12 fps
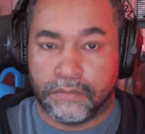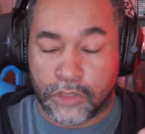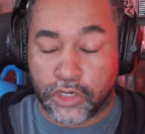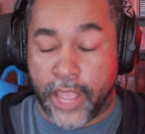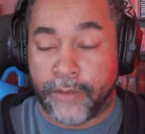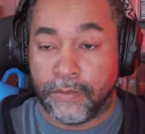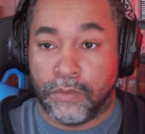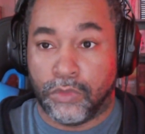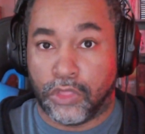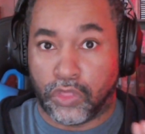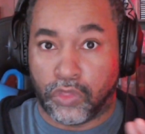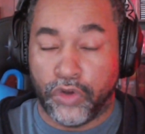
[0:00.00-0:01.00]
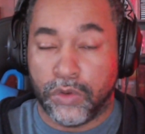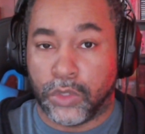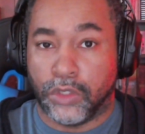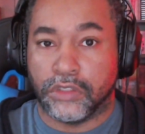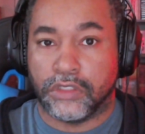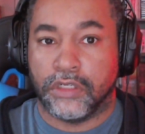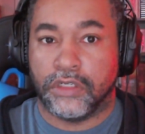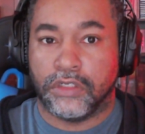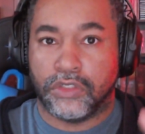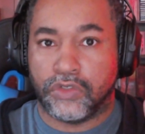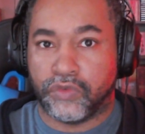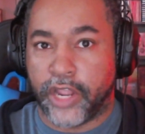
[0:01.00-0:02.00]
Okay, three words:
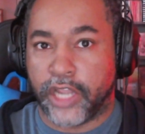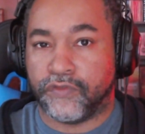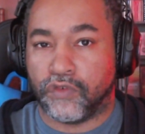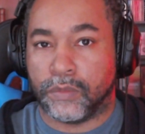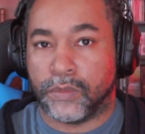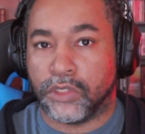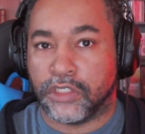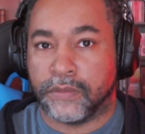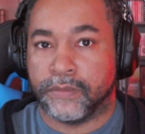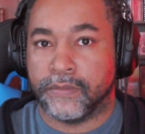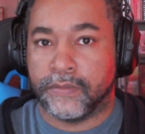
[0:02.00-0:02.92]
Transformers,